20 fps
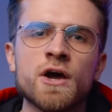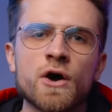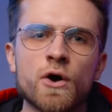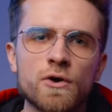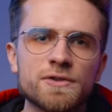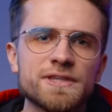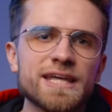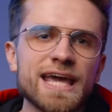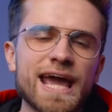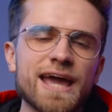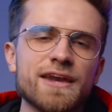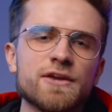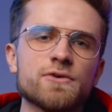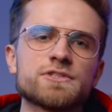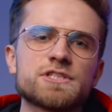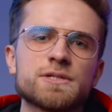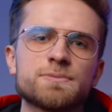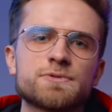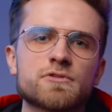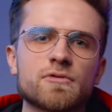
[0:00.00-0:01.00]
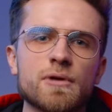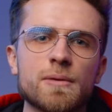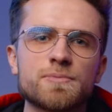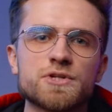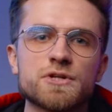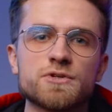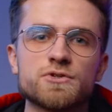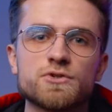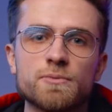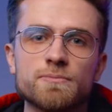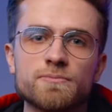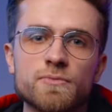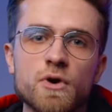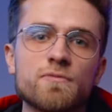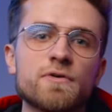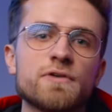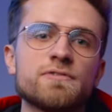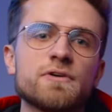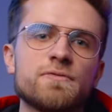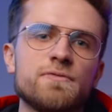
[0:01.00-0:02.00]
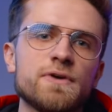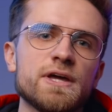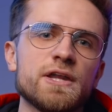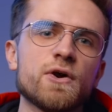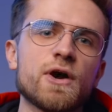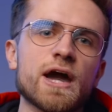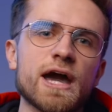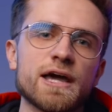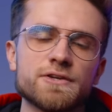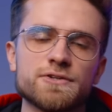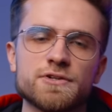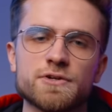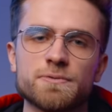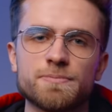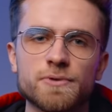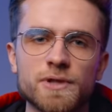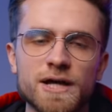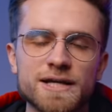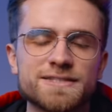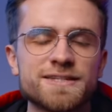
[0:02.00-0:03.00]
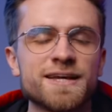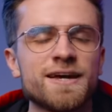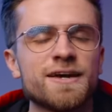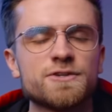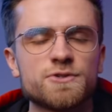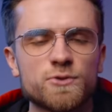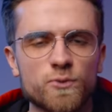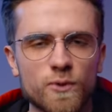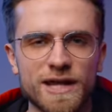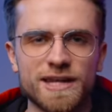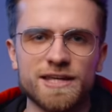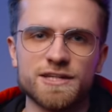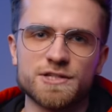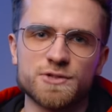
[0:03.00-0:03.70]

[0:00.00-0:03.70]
on the annual subscription to Movavi Video Editor Plus twenty